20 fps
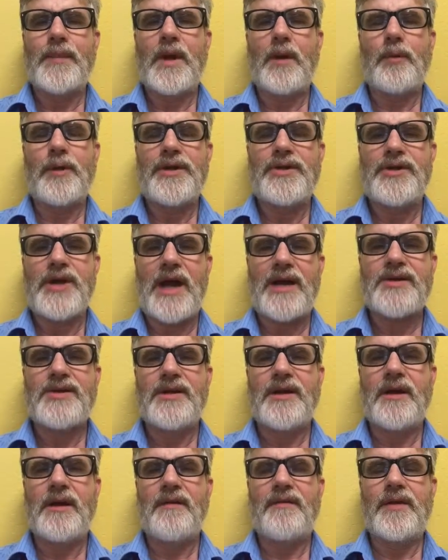
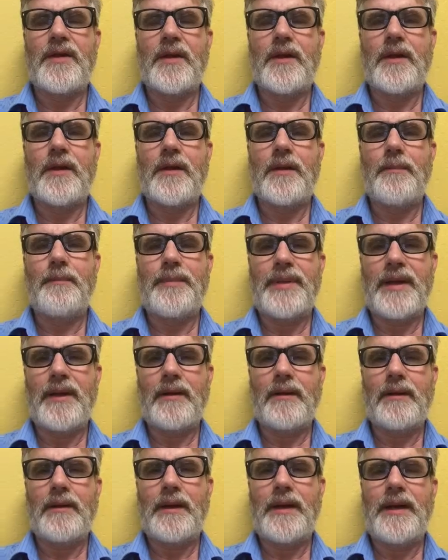rejection of the
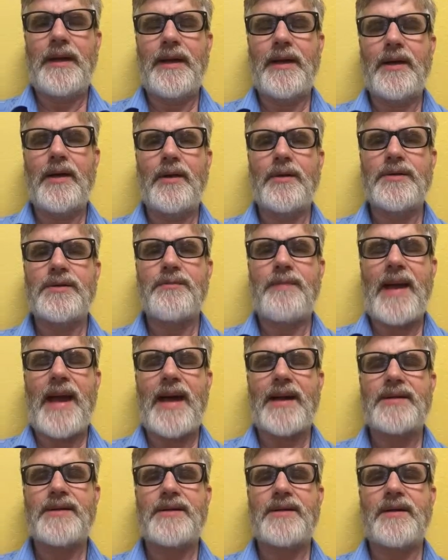bill, and it goes
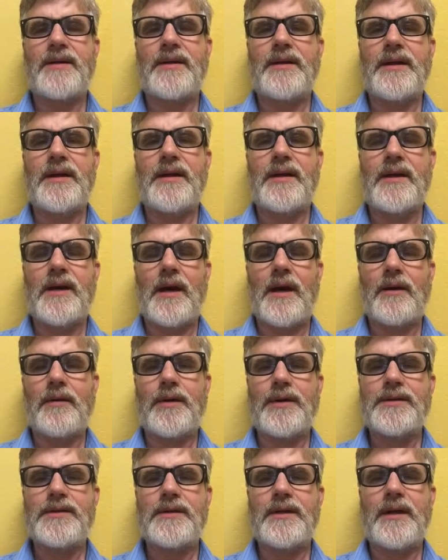back to the
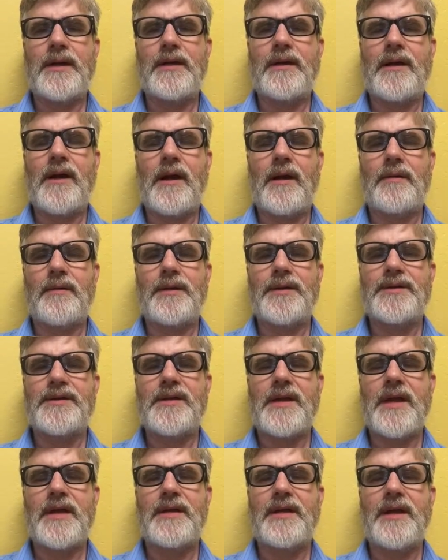Congress, and Congress
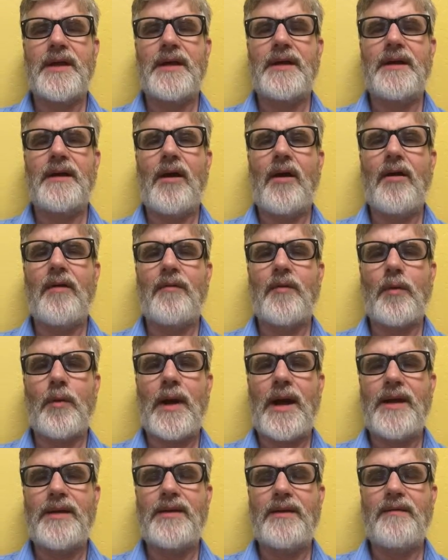then can
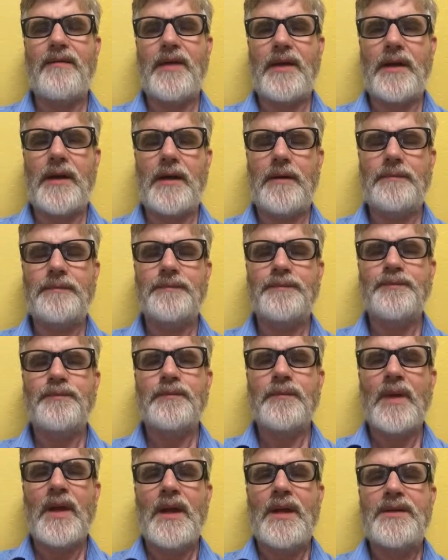override the veto.
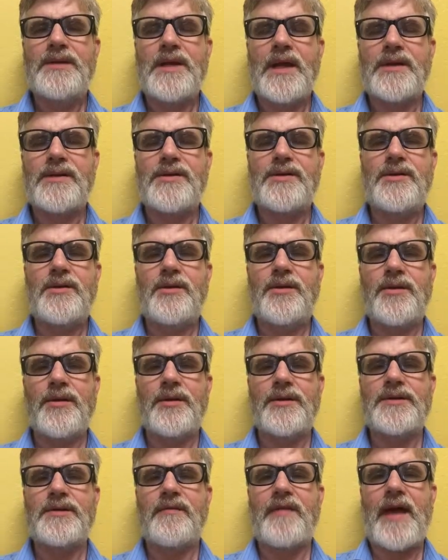It takes
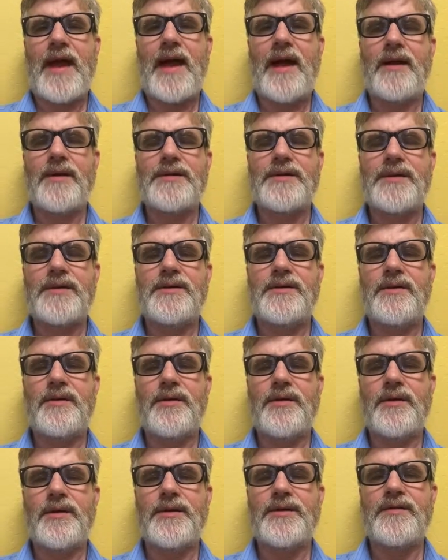2/3 of the House and
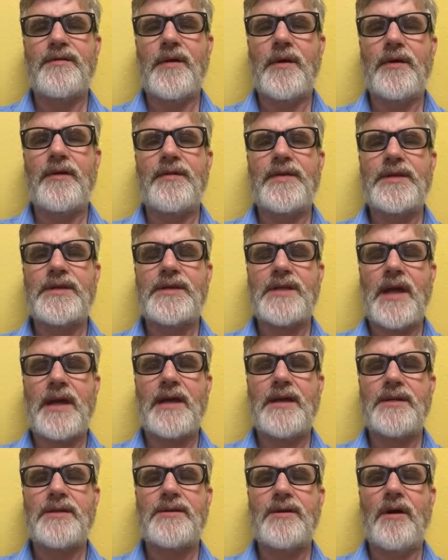2/3 vote of the
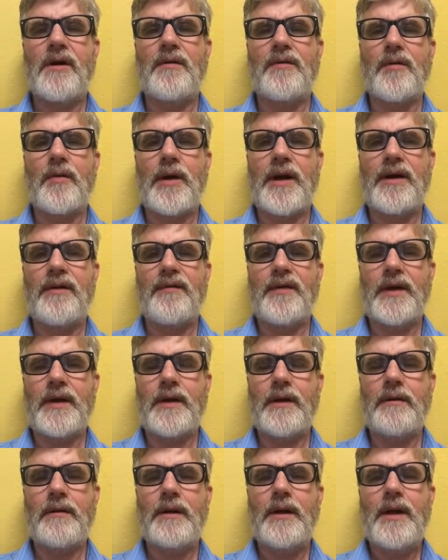Senate to override a
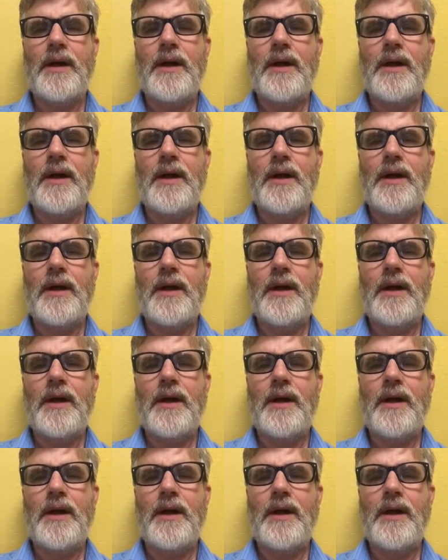veto.